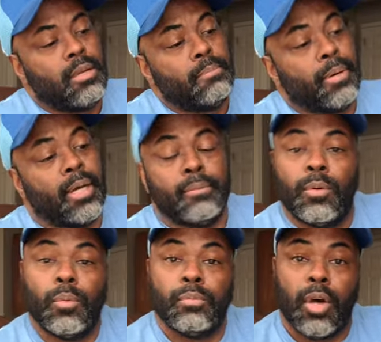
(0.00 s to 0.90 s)
But
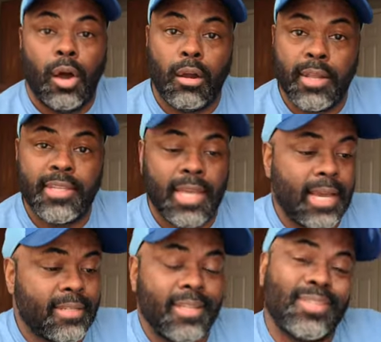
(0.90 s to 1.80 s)
Hardee's
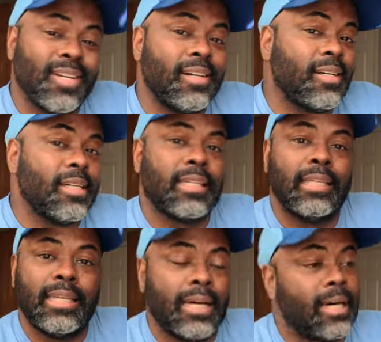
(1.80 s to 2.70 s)
had these
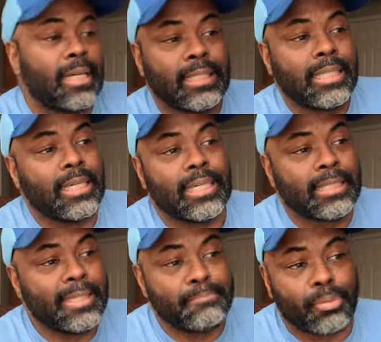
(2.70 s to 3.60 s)
ugly, ugly,
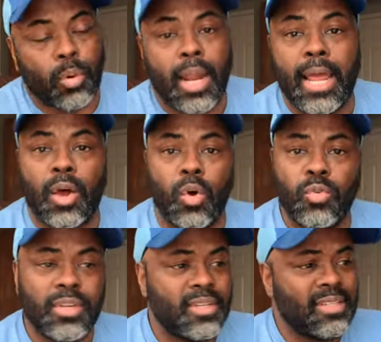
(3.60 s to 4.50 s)
ugly
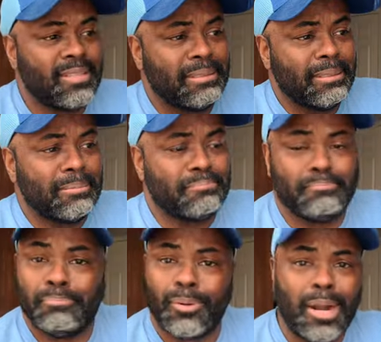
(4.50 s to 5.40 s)
brown,
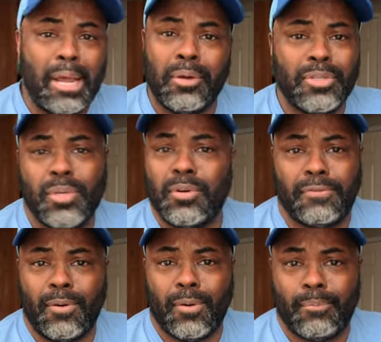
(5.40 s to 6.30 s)
brown
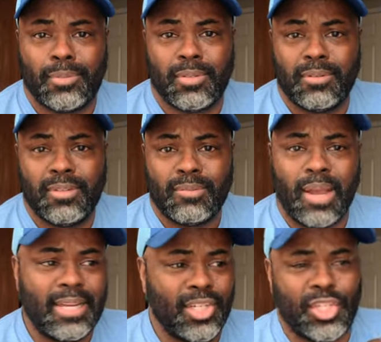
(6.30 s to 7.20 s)
uniforms,
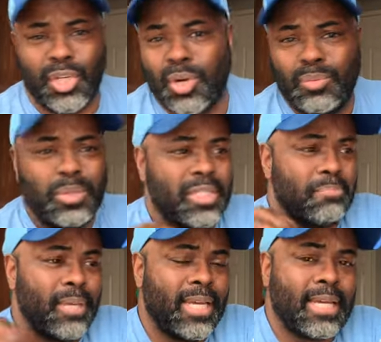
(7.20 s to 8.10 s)
right? Shirt with the
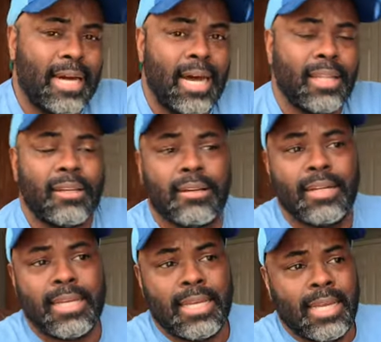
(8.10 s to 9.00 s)
big collar
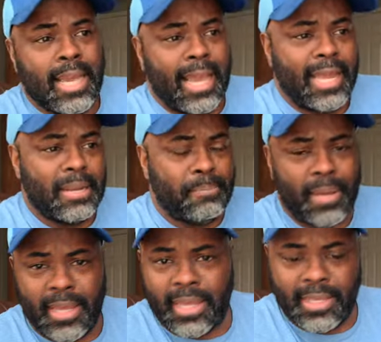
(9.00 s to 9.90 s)
and the
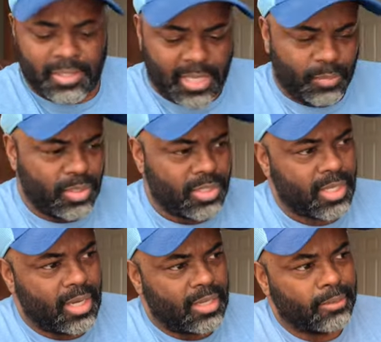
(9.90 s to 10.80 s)
pants that was
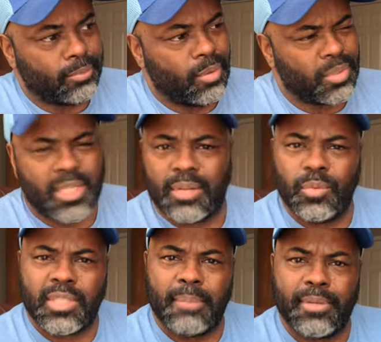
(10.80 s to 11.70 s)
uh what was that?
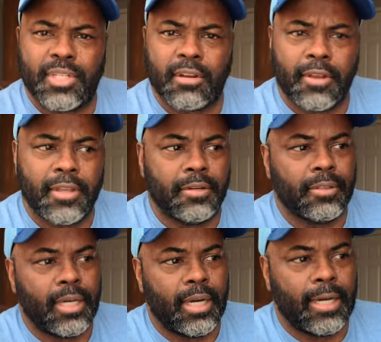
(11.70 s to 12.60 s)
What's that material?
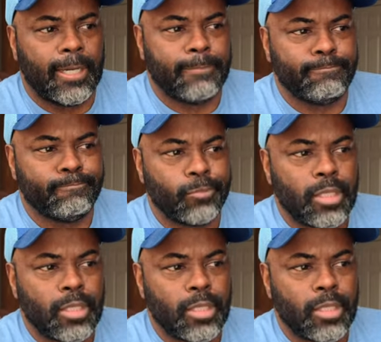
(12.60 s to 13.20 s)
Um